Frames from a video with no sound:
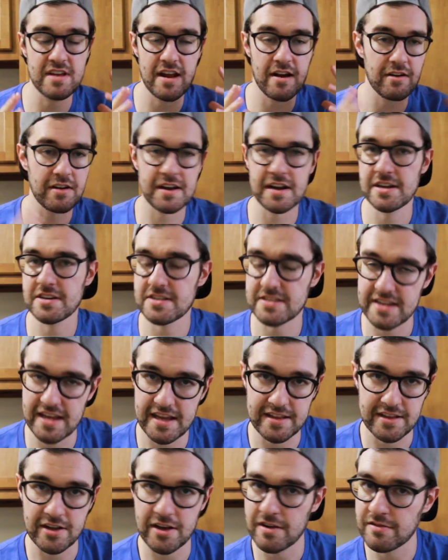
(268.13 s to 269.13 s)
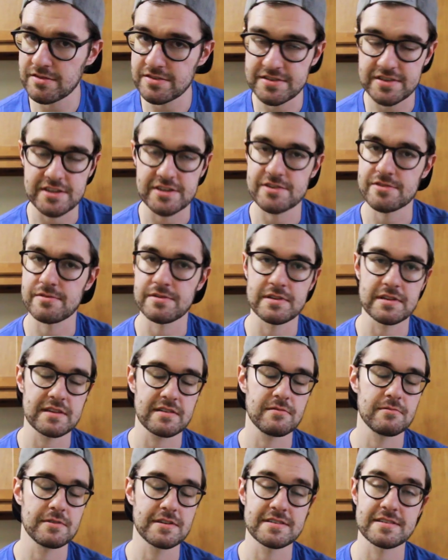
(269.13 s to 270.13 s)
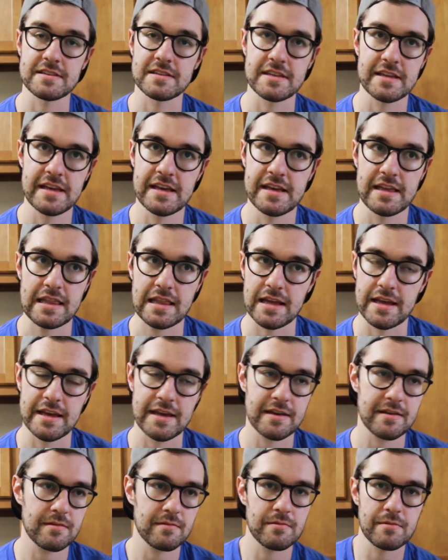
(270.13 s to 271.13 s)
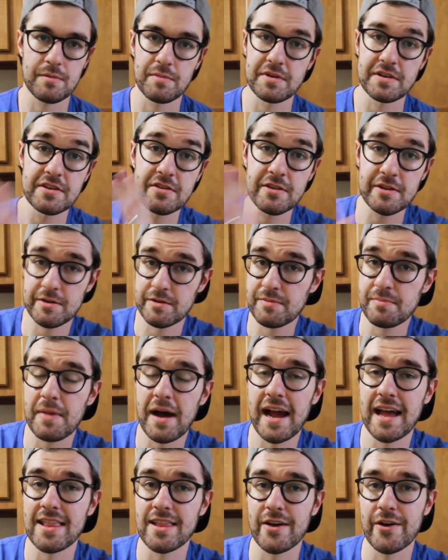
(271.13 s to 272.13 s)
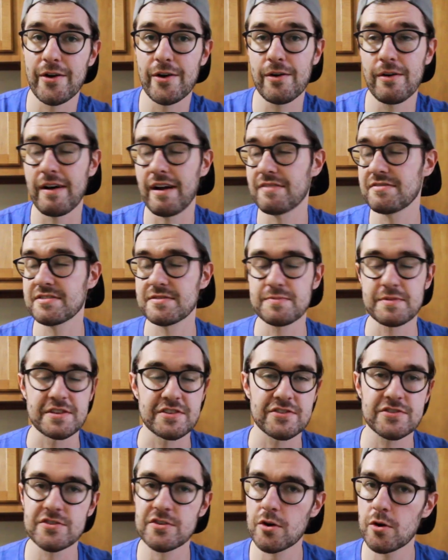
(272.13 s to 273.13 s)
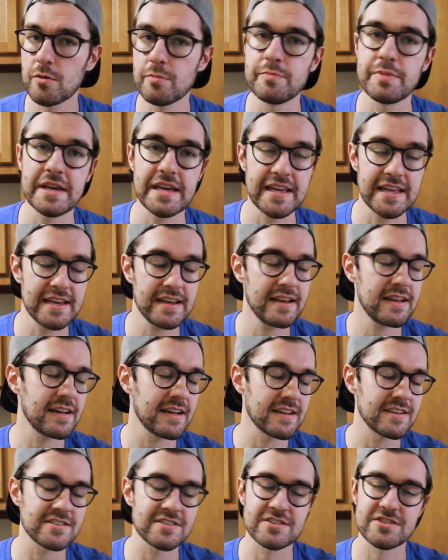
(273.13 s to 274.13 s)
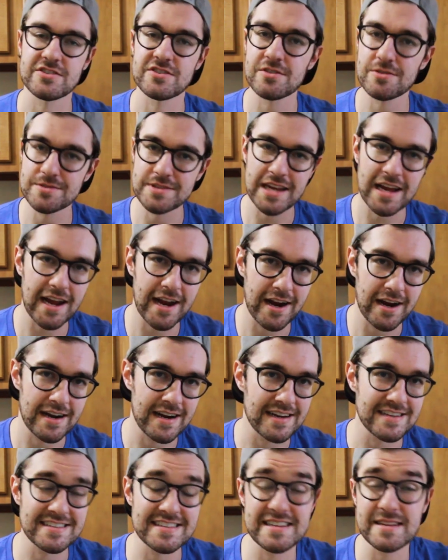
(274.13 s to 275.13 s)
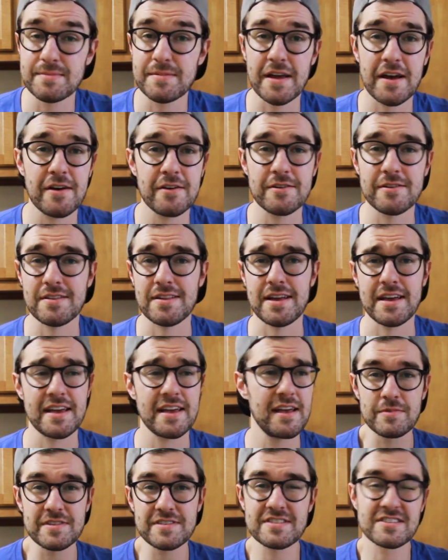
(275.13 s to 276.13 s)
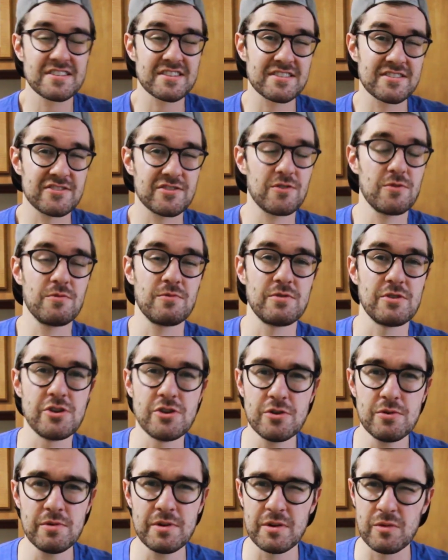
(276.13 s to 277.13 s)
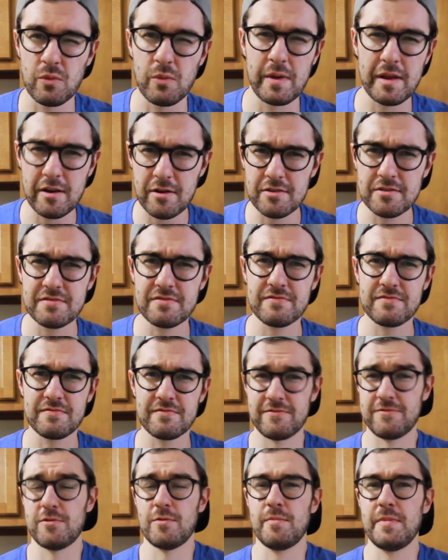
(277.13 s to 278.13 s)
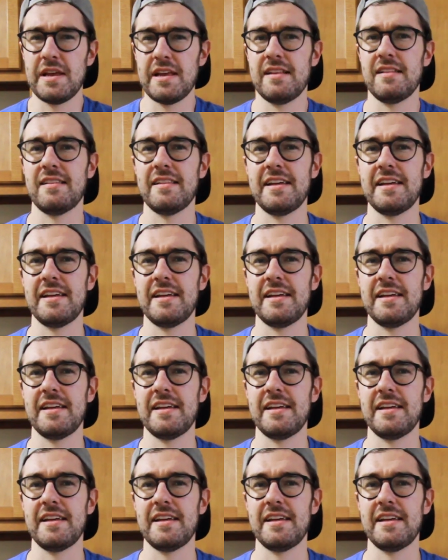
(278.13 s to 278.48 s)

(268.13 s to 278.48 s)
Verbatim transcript: Eric and I just had a conversation recently, like we've been dealing with Milo. I've just been so beat and just so tired, and I just keep telling her like, this is just so new and weird for me to